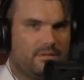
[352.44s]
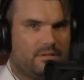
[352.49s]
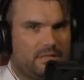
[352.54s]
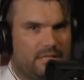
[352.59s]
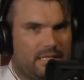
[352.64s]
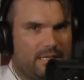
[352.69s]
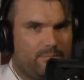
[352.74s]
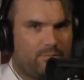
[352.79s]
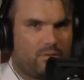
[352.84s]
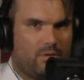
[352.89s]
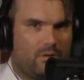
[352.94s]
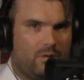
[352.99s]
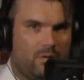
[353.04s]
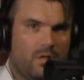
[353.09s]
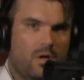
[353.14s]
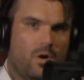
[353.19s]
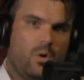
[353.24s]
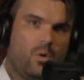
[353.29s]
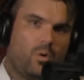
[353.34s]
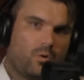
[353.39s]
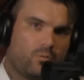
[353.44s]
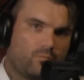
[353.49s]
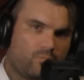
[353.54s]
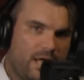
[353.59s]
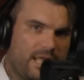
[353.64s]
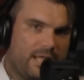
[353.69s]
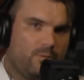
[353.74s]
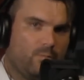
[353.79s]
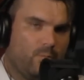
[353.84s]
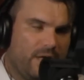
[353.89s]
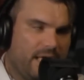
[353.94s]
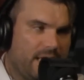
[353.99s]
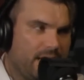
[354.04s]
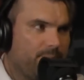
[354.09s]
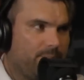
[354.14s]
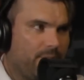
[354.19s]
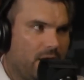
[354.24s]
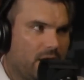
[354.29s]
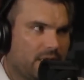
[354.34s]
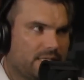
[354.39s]
liberal, or right-wing
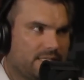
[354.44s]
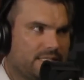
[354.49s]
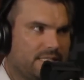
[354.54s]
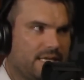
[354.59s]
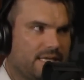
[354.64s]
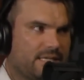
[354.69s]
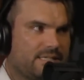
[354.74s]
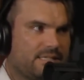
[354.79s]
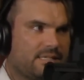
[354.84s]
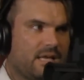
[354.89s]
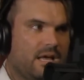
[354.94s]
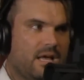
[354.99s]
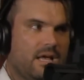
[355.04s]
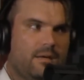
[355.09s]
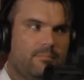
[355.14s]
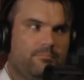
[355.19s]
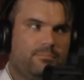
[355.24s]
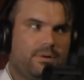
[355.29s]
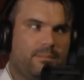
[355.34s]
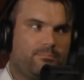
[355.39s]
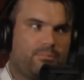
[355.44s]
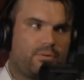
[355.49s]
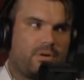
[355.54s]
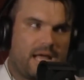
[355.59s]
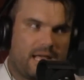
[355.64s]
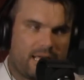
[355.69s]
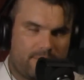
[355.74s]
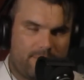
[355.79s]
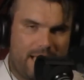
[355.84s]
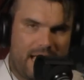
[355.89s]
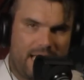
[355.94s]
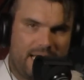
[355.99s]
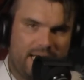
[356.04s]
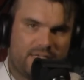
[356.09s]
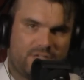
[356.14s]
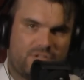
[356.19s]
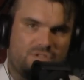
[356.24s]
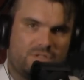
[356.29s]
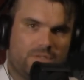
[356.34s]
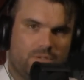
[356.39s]
politics, but pragmatic,
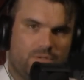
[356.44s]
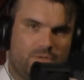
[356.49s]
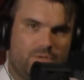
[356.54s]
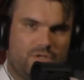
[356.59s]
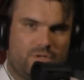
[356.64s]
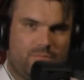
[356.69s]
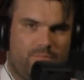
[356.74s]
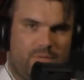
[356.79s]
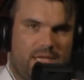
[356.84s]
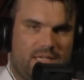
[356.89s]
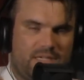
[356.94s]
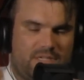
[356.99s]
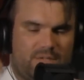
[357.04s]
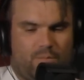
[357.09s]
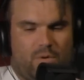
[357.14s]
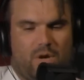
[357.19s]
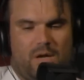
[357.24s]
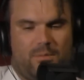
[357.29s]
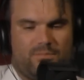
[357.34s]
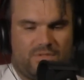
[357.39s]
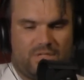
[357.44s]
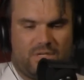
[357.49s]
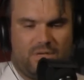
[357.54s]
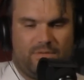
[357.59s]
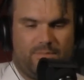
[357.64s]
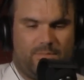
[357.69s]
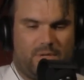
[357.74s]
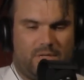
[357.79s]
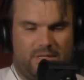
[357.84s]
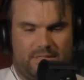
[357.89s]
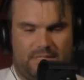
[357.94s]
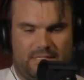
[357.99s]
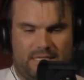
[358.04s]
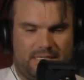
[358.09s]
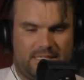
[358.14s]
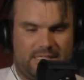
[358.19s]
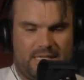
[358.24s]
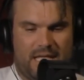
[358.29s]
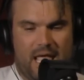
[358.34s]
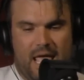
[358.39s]
solution-based, problem-solving
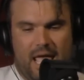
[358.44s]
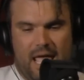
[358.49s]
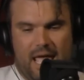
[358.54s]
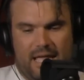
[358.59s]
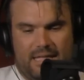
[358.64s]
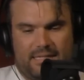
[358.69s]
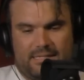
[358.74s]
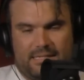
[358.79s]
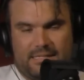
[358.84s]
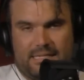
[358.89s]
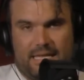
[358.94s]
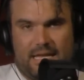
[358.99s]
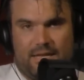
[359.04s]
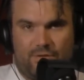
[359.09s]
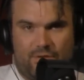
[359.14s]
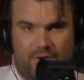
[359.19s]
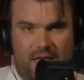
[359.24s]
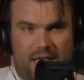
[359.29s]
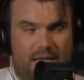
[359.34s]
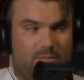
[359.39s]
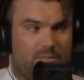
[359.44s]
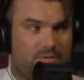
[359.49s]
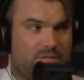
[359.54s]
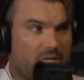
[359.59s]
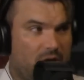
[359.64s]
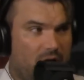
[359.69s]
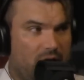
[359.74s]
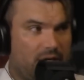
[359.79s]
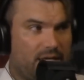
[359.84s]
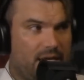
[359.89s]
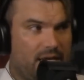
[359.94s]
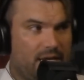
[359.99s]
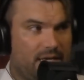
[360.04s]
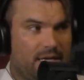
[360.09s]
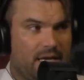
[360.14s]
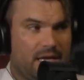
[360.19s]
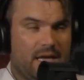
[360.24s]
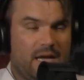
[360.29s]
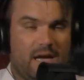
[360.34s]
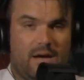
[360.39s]
politics. And since Andrew Yang was talking
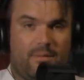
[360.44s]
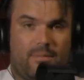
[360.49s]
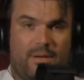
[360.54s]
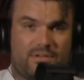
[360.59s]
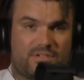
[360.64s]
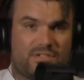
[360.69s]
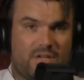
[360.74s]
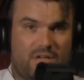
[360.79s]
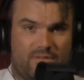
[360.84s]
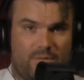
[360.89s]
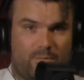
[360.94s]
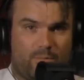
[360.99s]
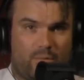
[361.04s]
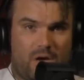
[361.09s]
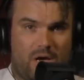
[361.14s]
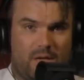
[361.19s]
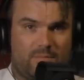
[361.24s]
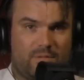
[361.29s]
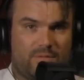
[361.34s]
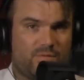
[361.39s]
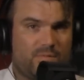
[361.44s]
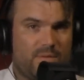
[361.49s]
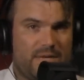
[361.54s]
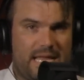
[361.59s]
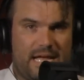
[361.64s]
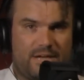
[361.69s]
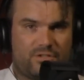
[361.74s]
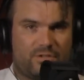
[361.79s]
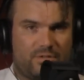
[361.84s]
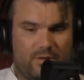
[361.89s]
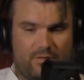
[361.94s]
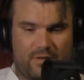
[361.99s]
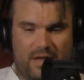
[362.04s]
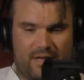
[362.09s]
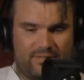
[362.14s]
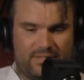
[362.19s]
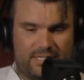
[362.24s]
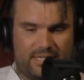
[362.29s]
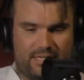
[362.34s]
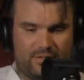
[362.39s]
about solving problems, we naturally
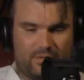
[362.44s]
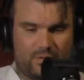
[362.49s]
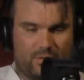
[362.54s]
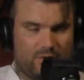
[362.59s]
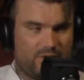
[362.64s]
gravitated towards